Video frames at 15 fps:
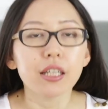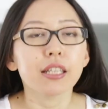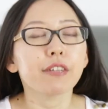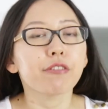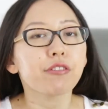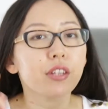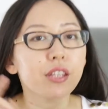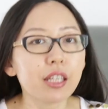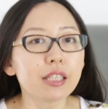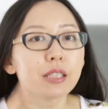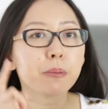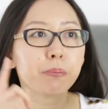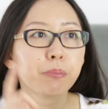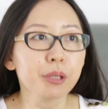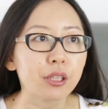If
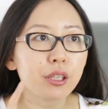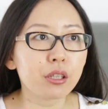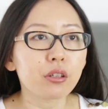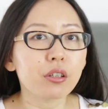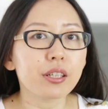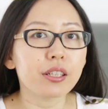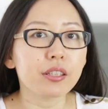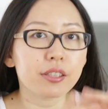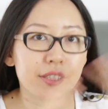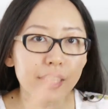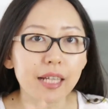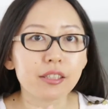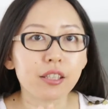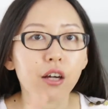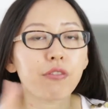this particular
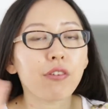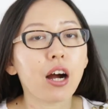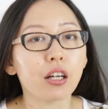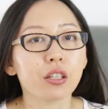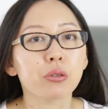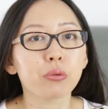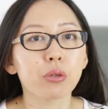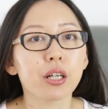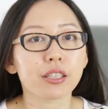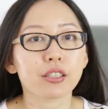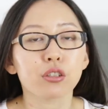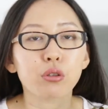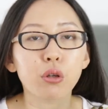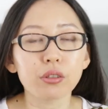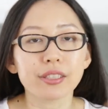set of artworks
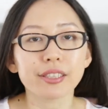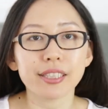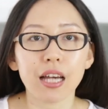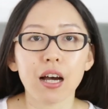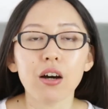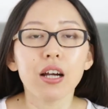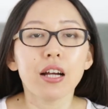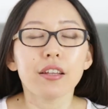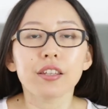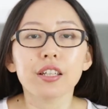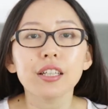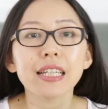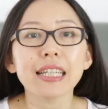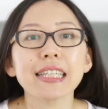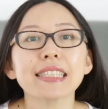don't sell,
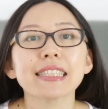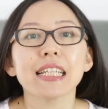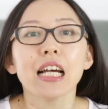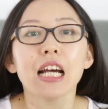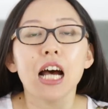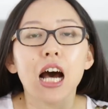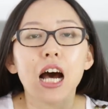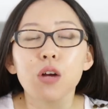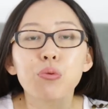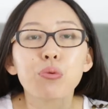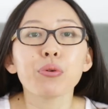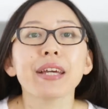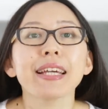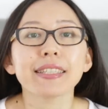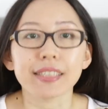there is a
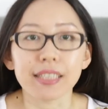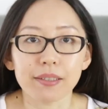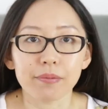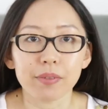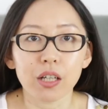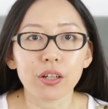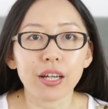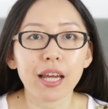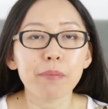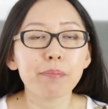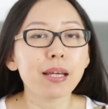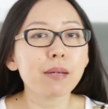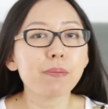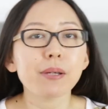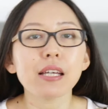reason, okay?
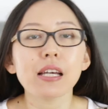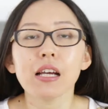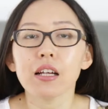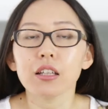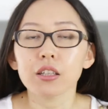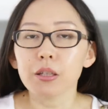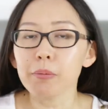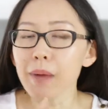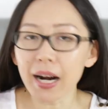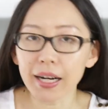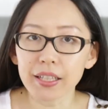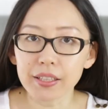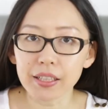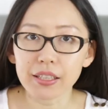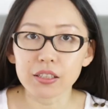Maybe the
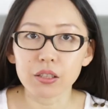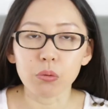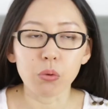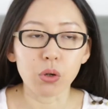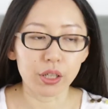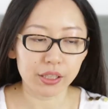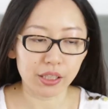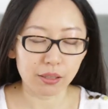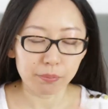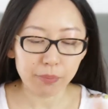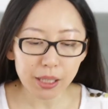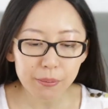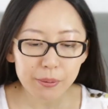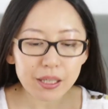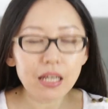marketing isn't working.
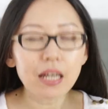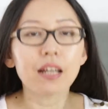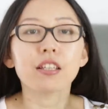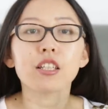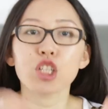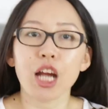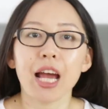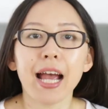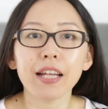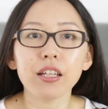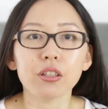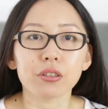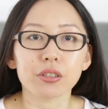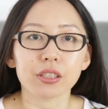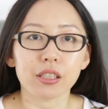Maybe the
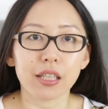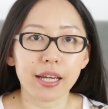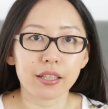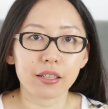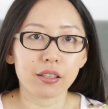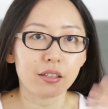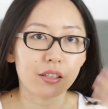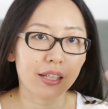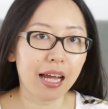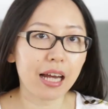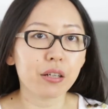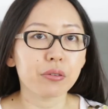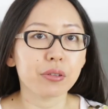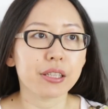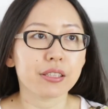channels, like the
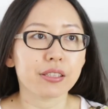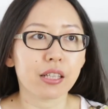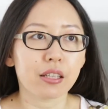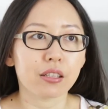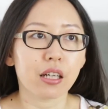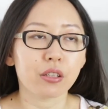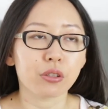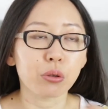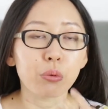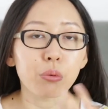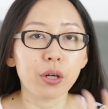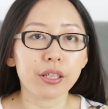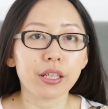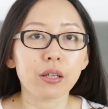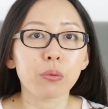galleries that you're
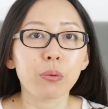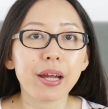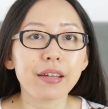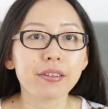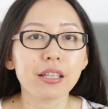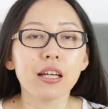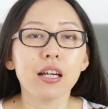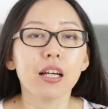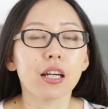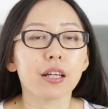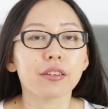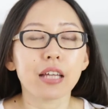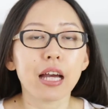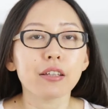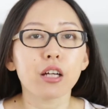working with,
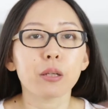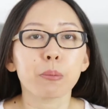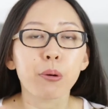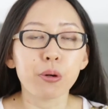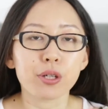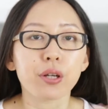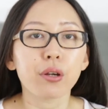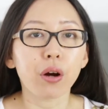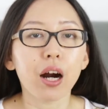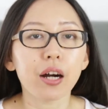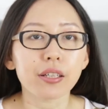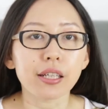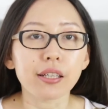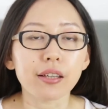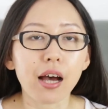they are not pushing your
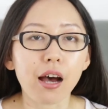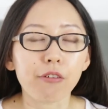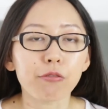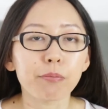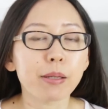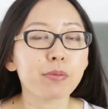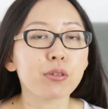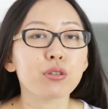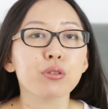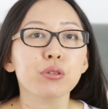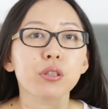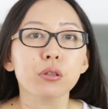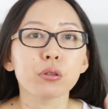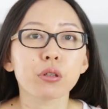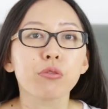art enough. Maybe you
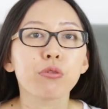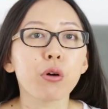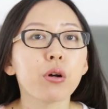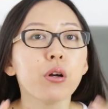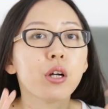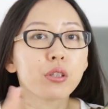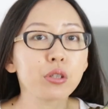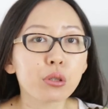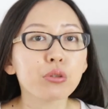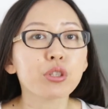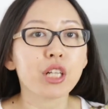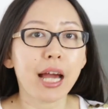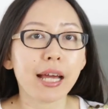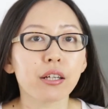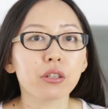should look for new
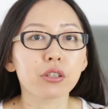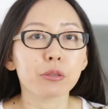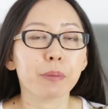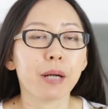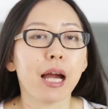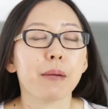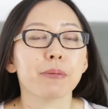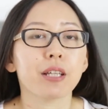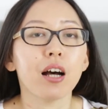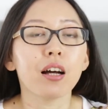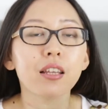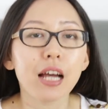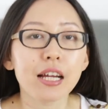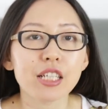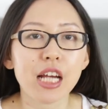channels, perhaps
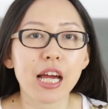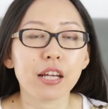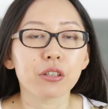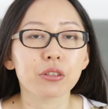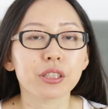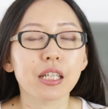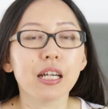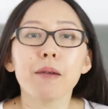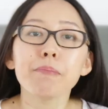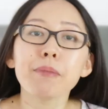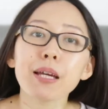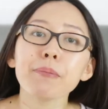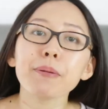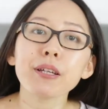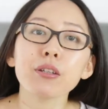online channels.
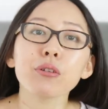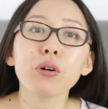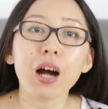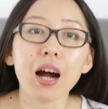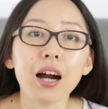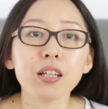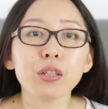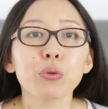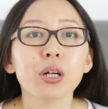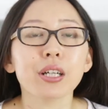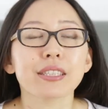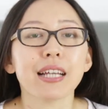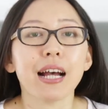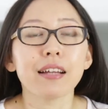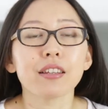Maybe your
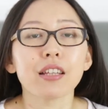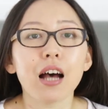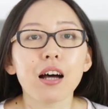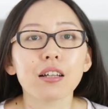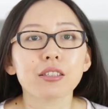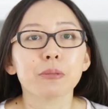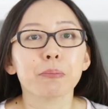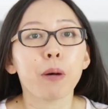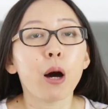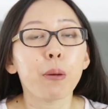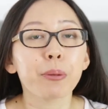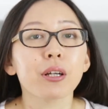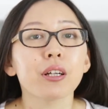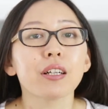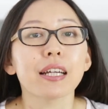artworks are not
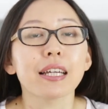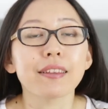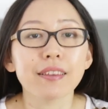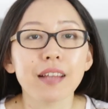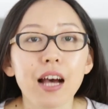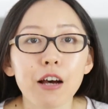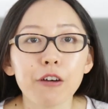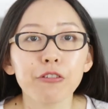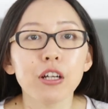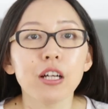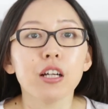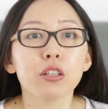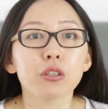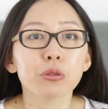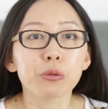popular enough
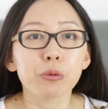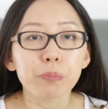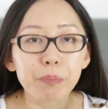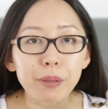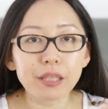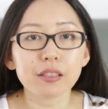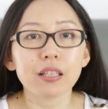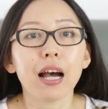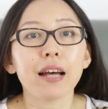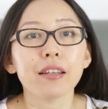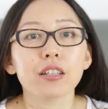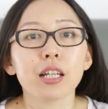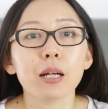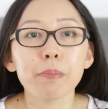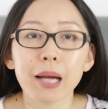to beat
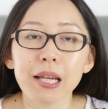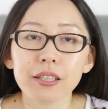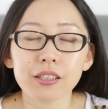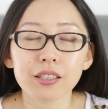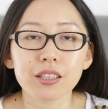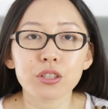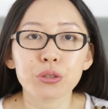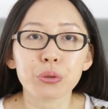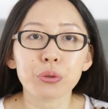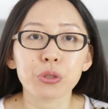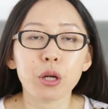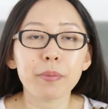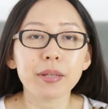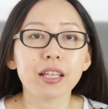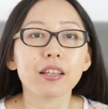other competitors, to
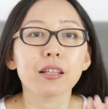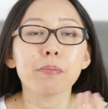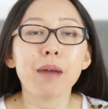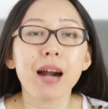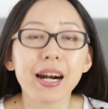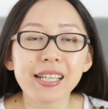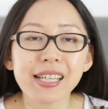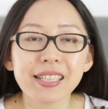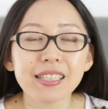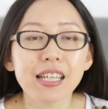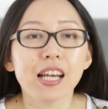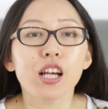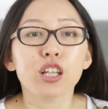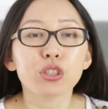dominate the market.